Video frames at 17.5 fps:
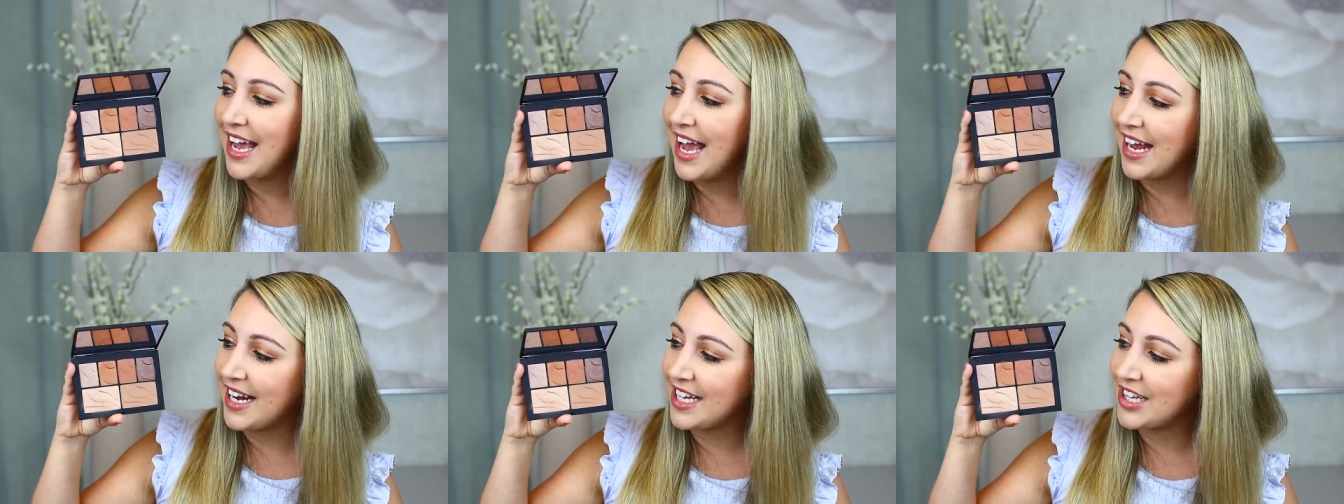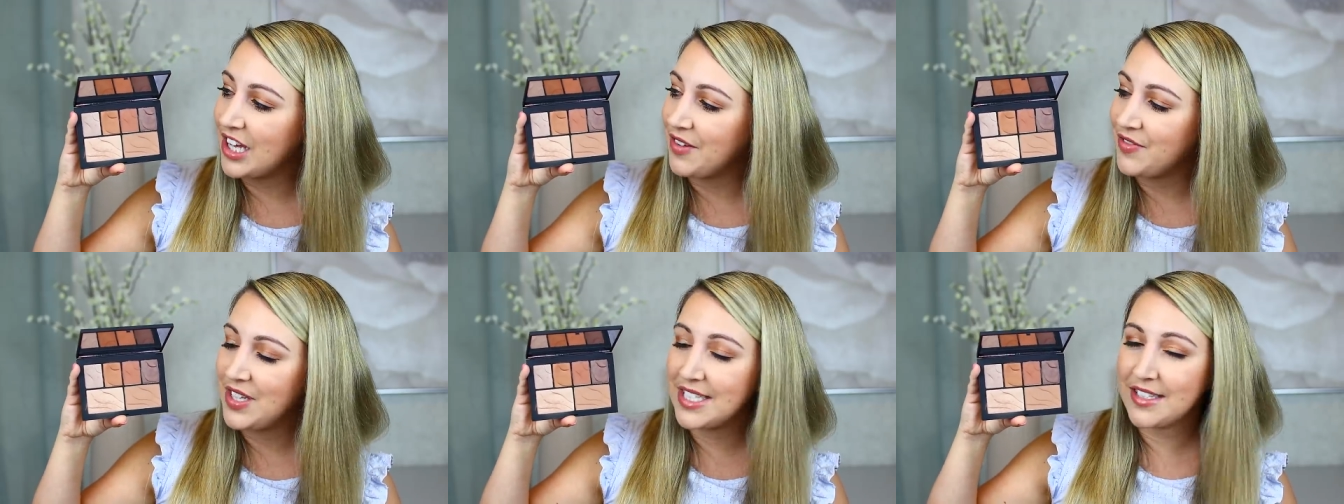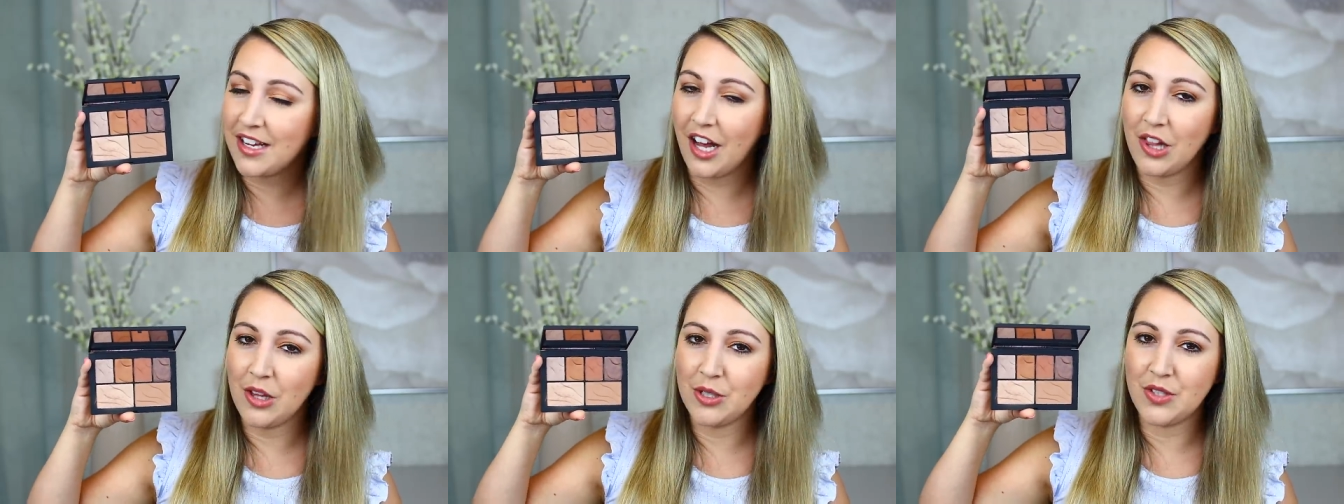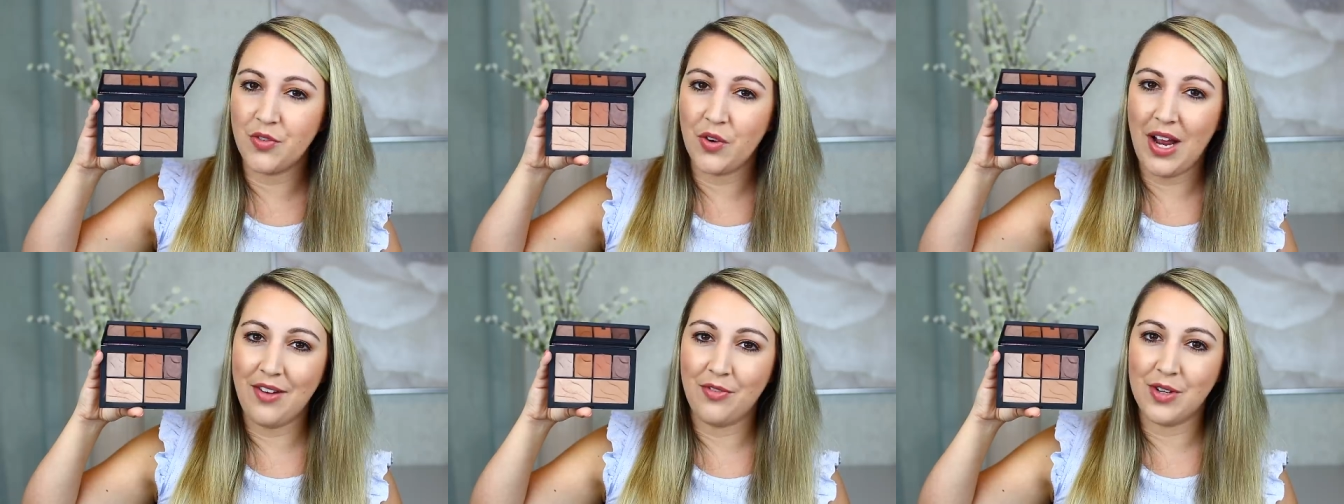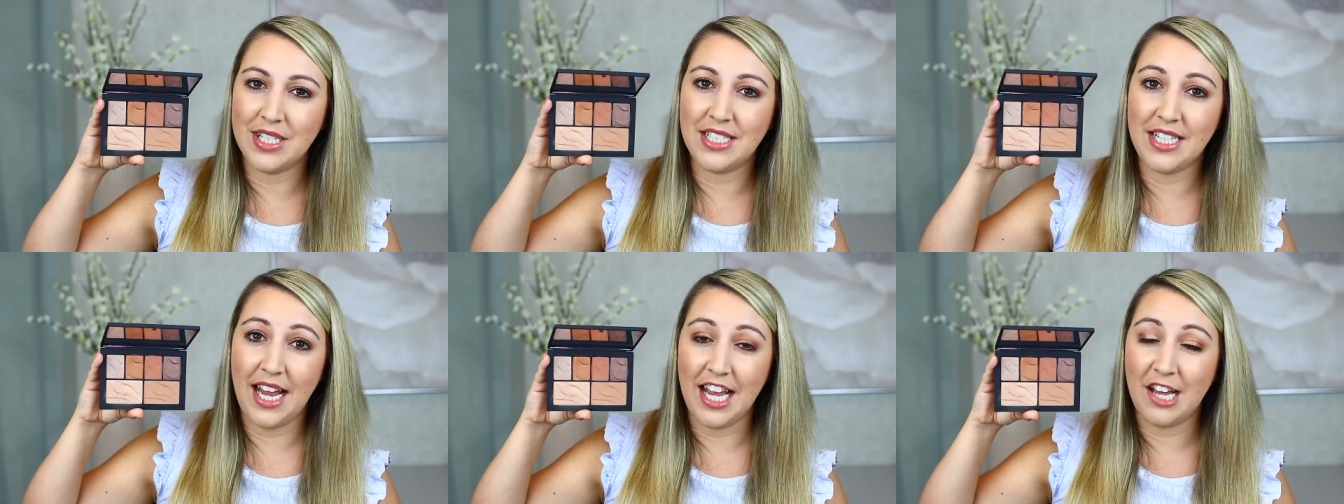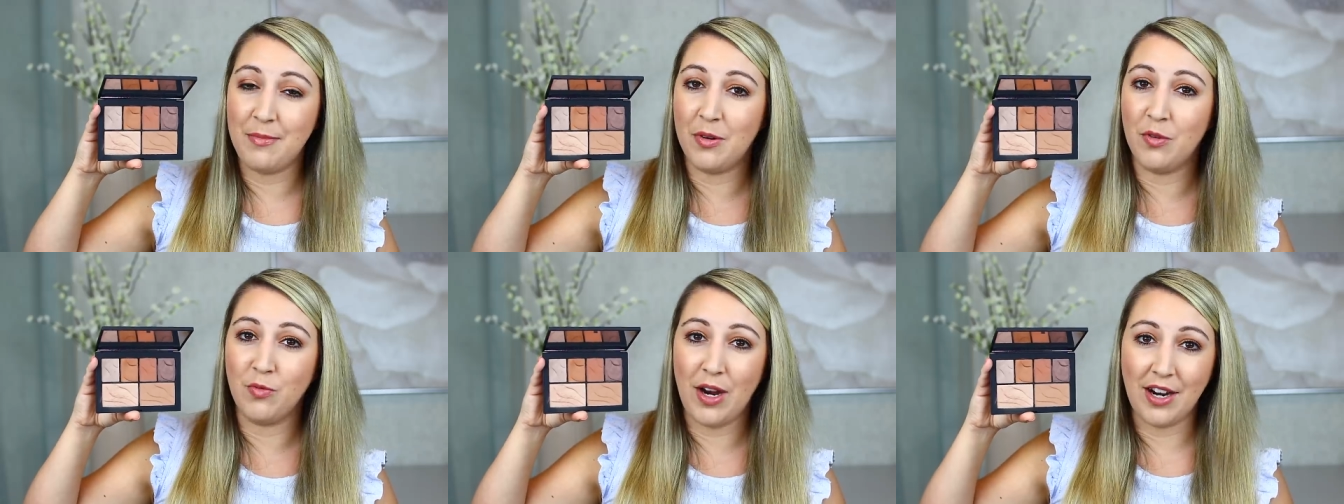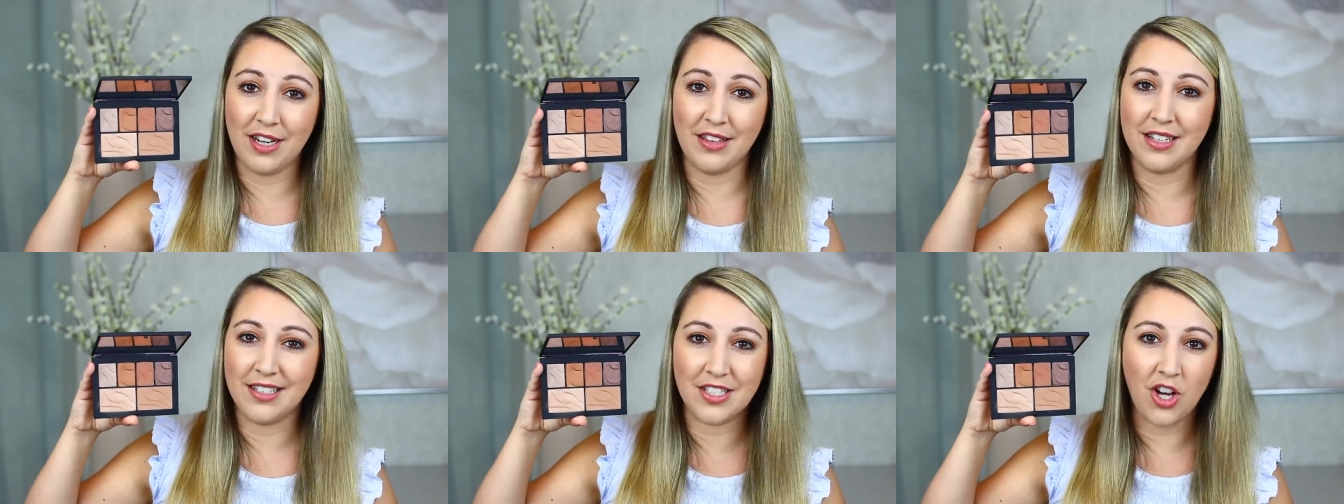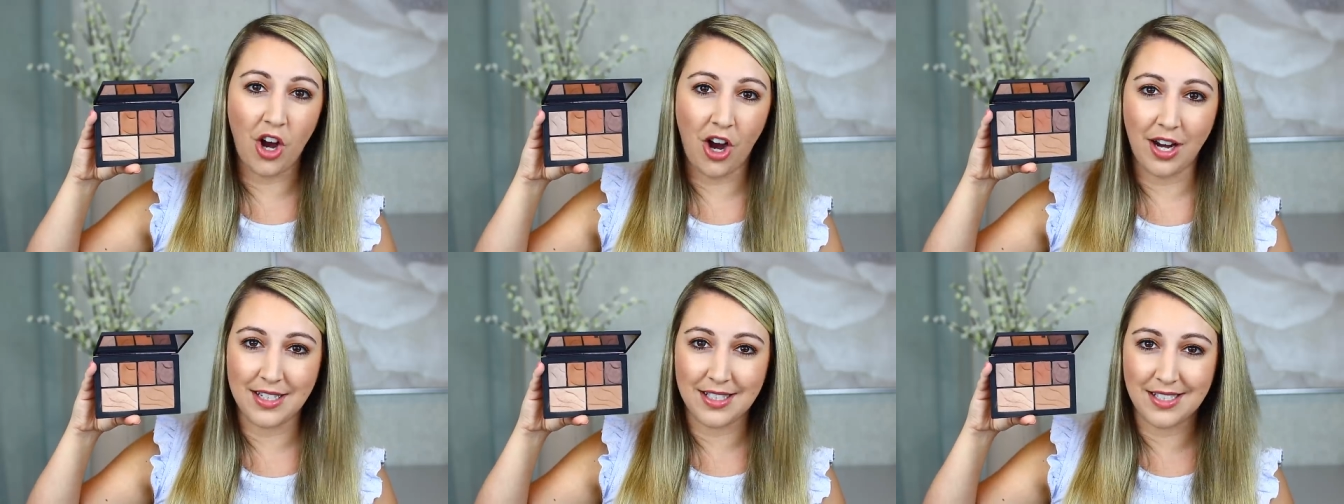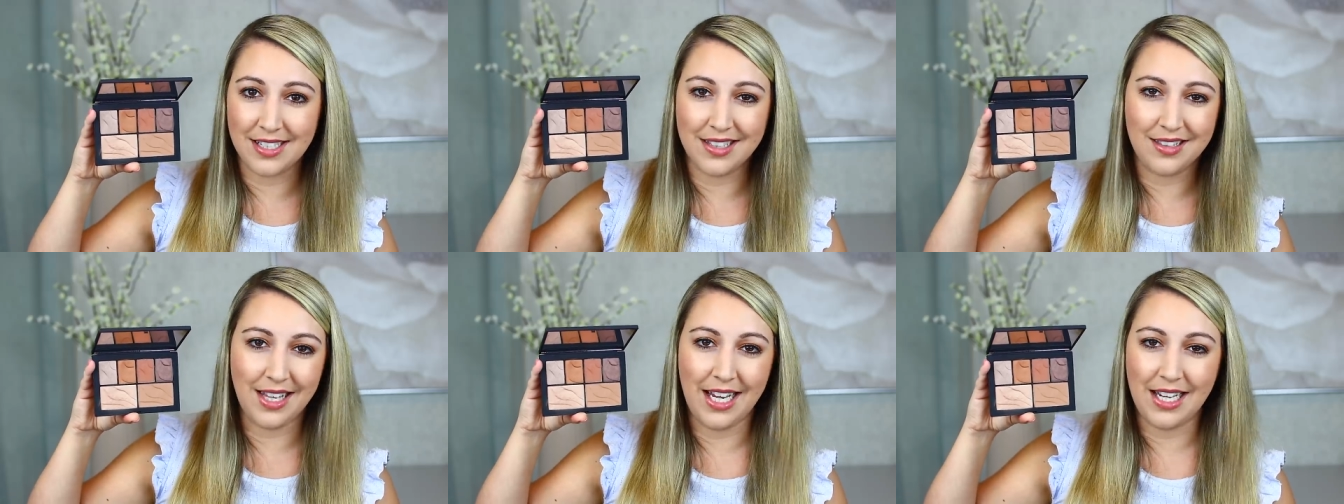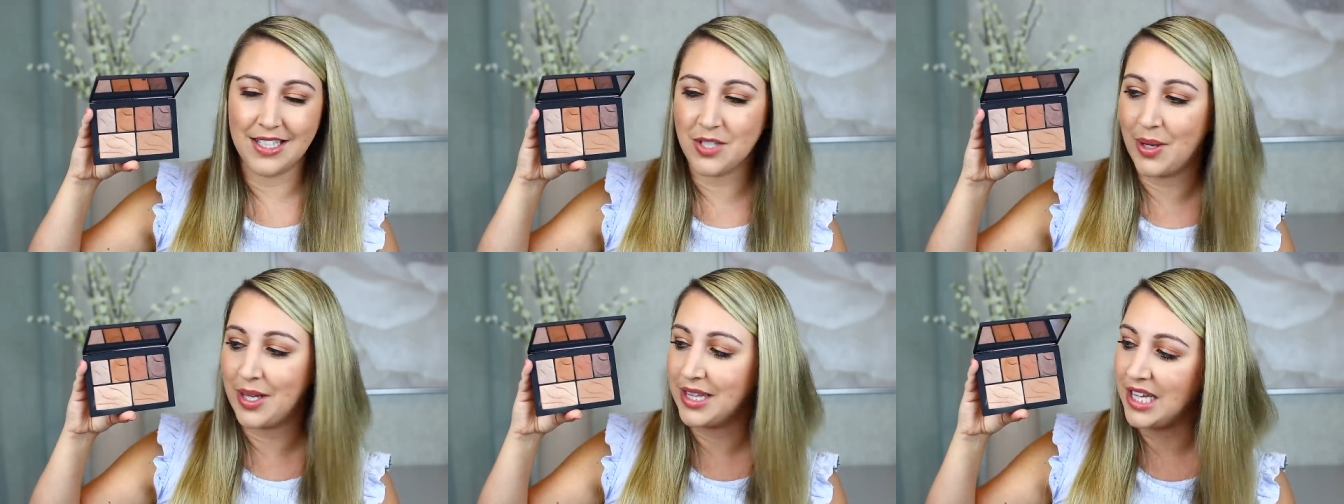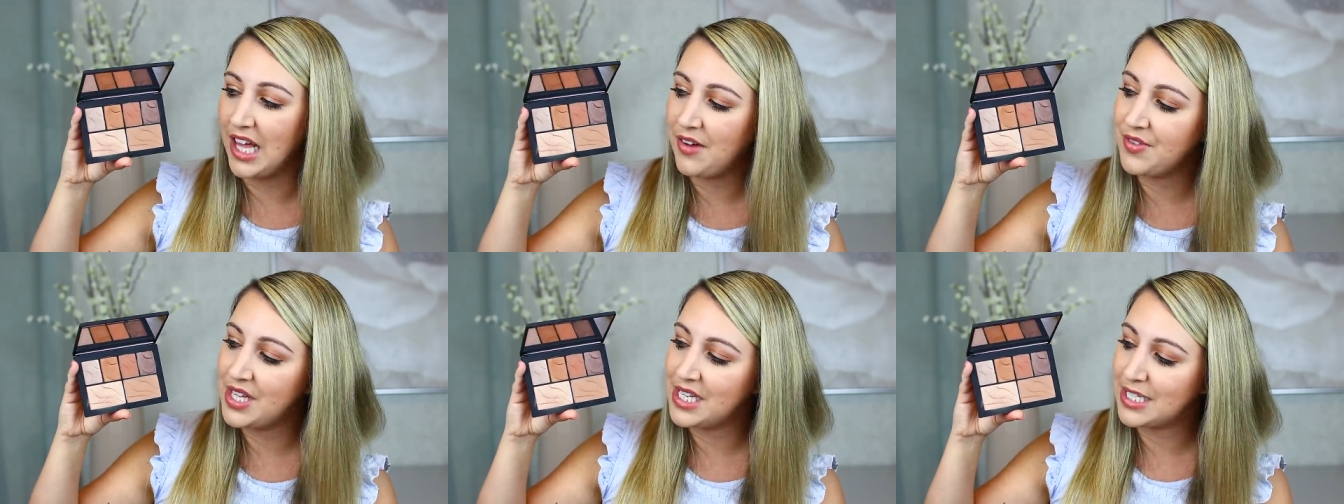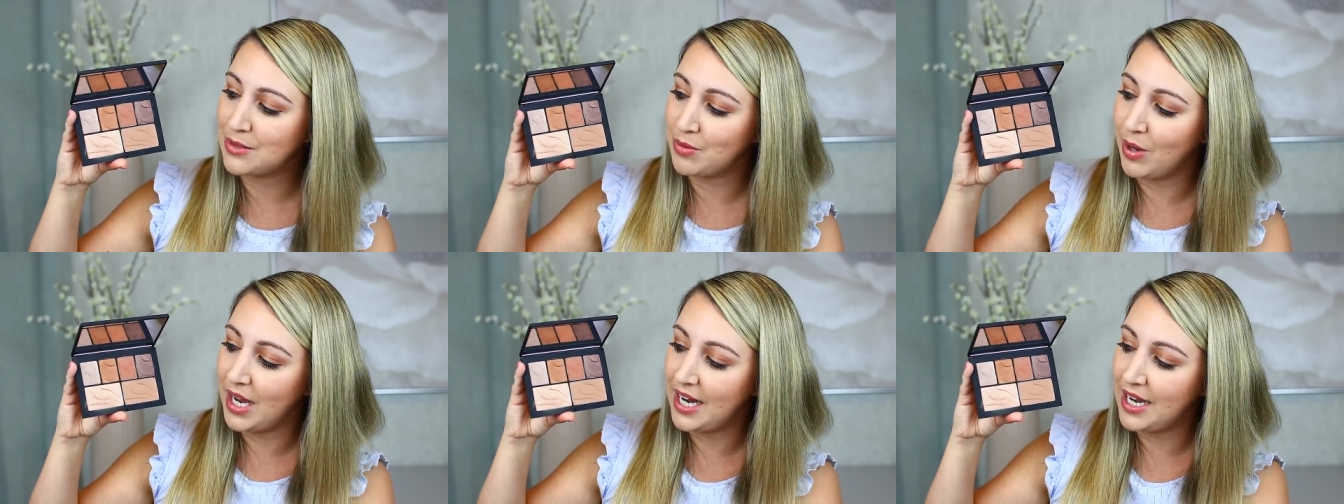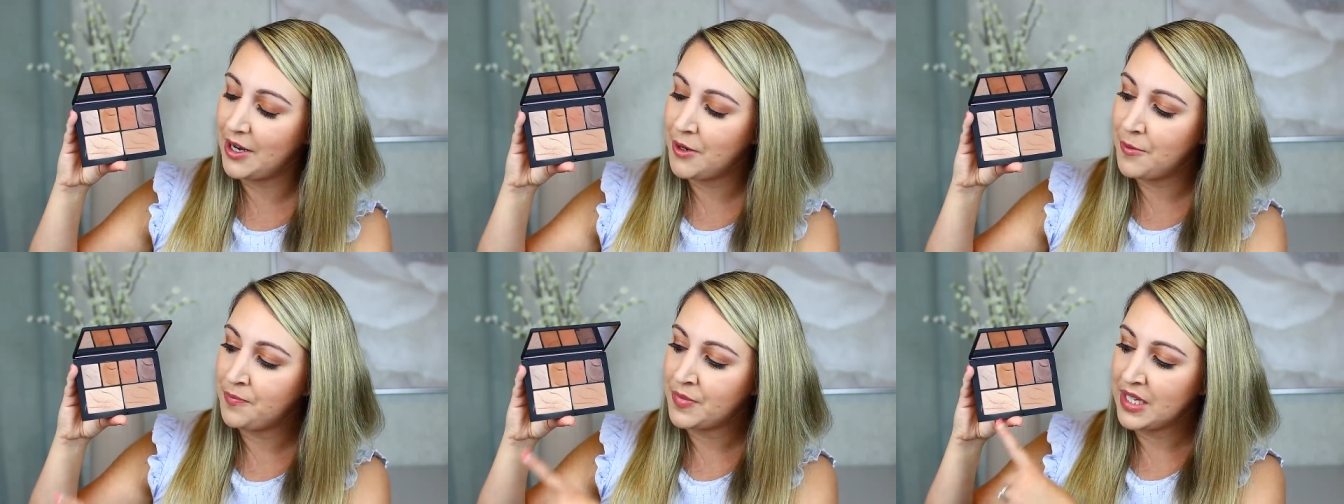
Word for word: And I love these colors for every day. I've been wearing this constantly. So I love this one.